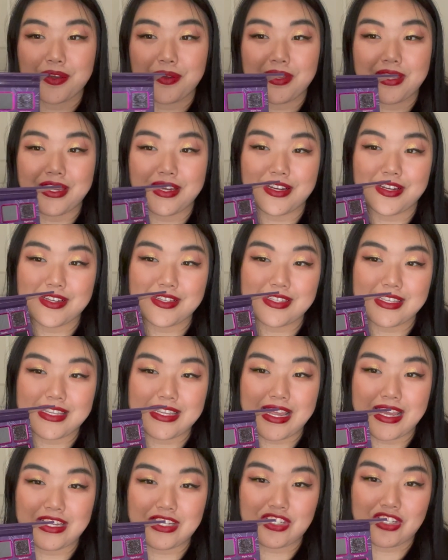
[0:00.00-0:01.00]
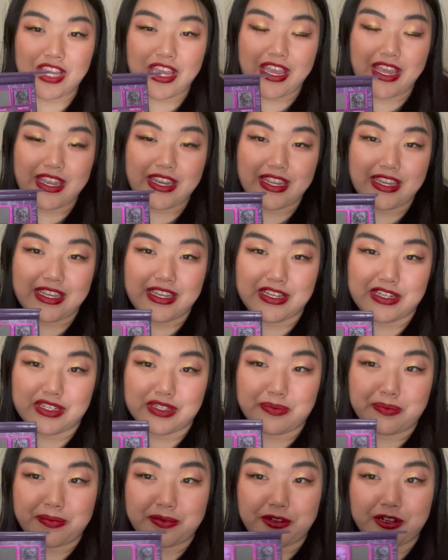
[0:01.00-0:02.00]
here's Nightshade and here's
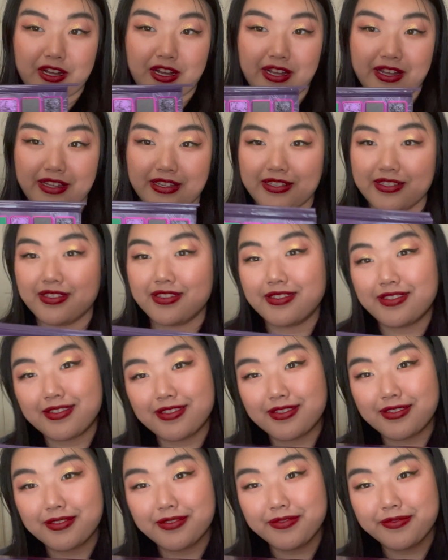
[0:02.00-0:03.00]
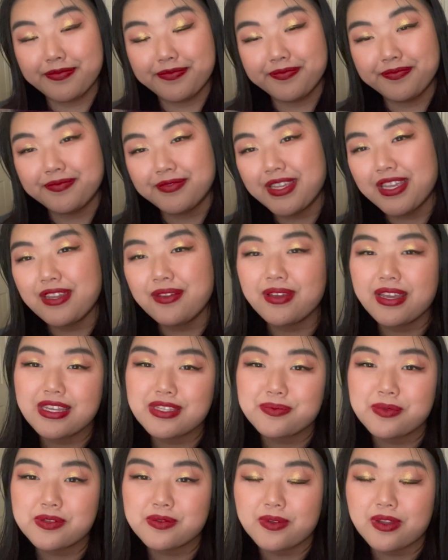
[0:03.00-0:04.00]
Bronze. Can you guess
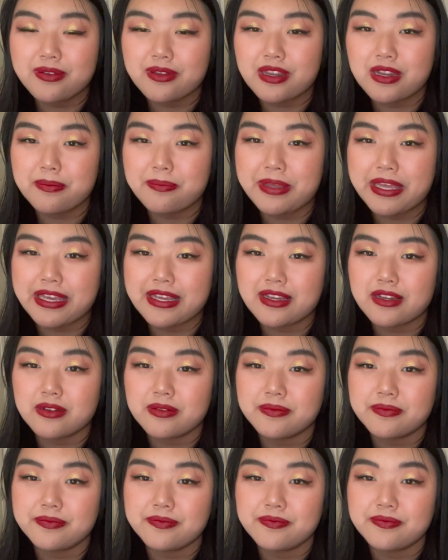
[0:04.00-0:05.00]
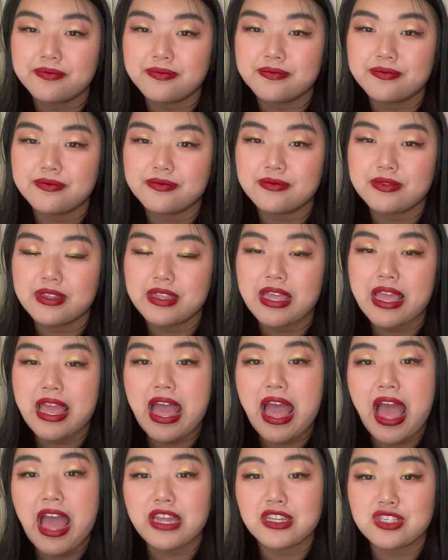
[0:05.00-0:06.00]
which one I'm gonna pick?
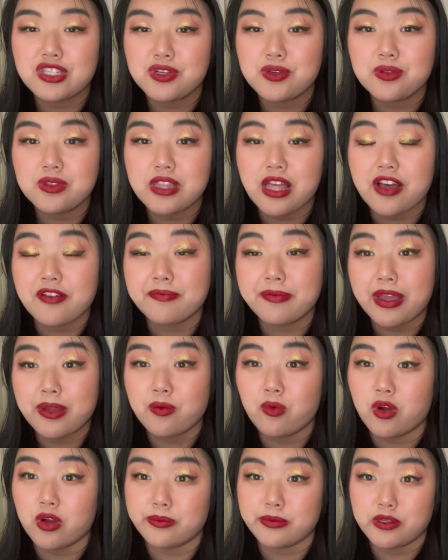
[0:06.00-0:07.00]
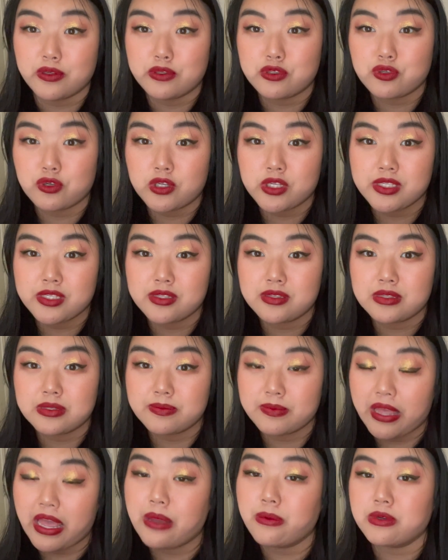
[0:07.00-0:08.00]
I do love my warm neutrals,
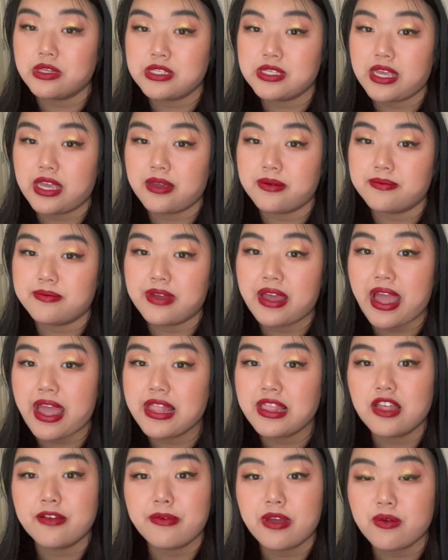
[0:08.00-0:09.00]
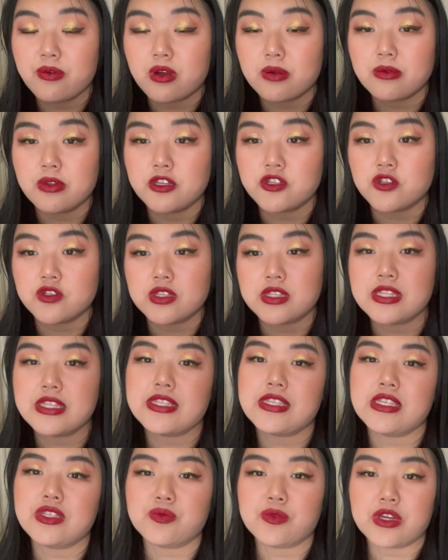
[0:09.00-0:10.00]
I will say. I love my warm neutrals. This
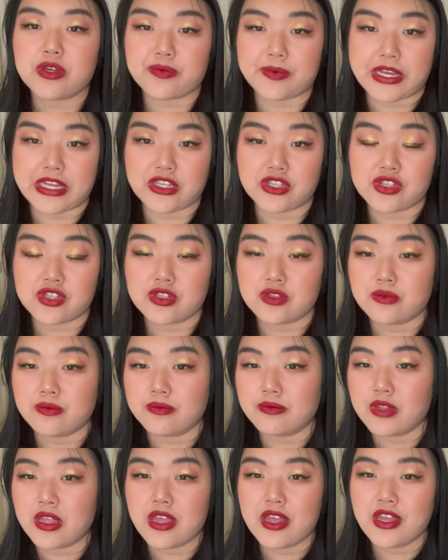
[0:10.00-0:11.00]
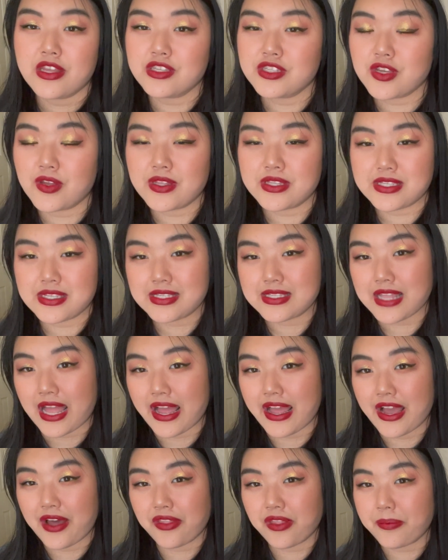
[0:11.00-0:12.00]
is rearranged, so this is not
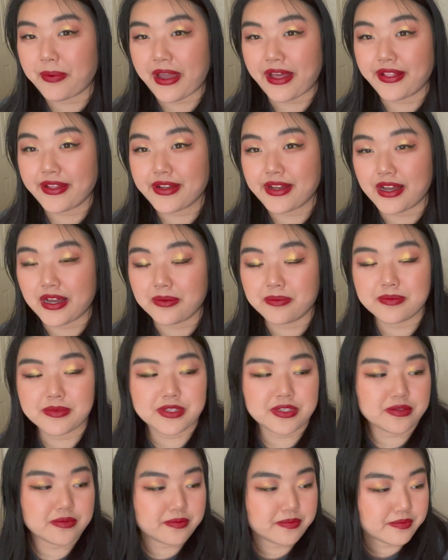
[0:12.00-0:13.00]
how the palette comes.